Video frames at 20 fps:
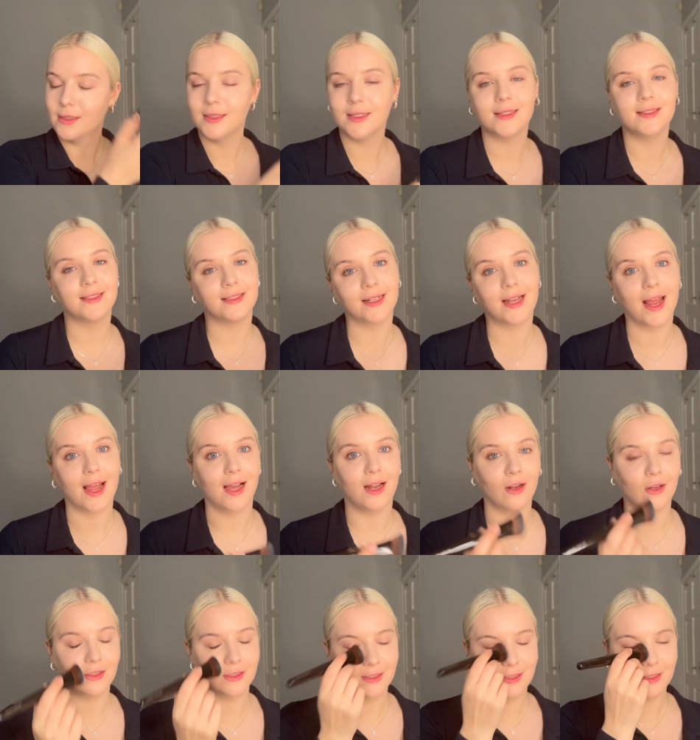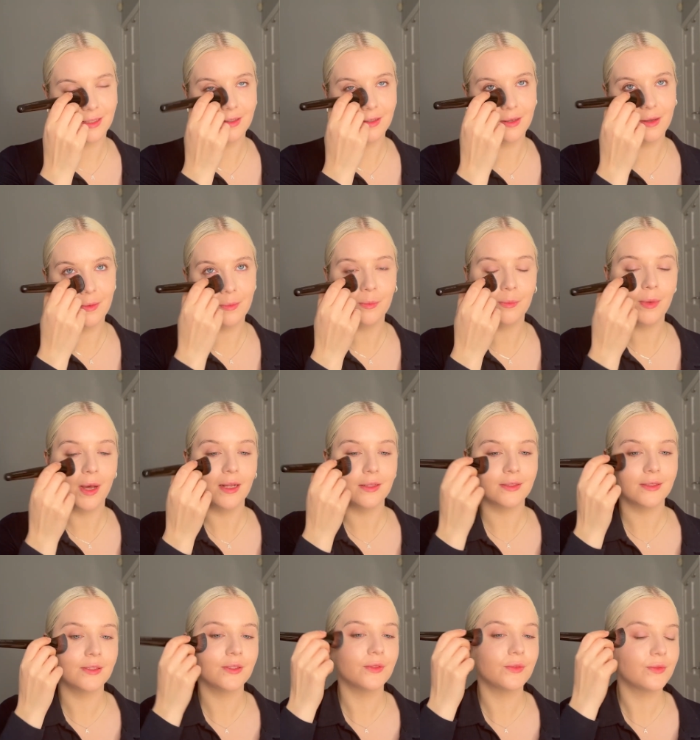and today I lost but